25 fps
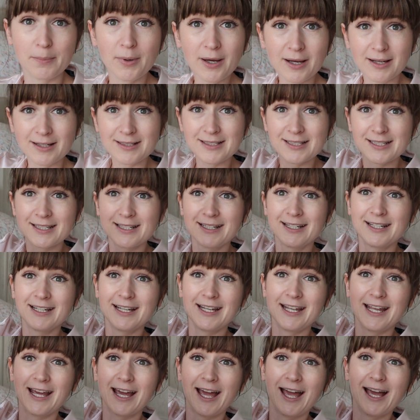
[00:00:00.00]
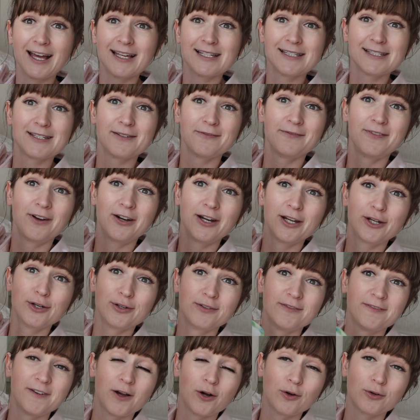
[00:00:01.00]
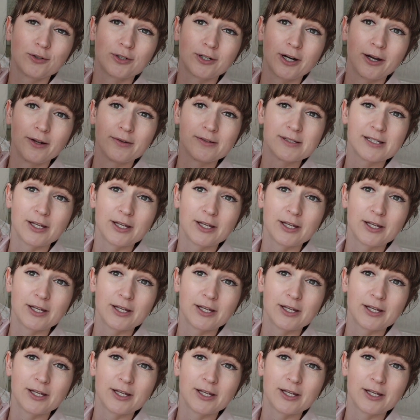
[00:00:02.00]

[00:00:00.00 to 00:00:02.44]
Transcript: But it has very good Velcro,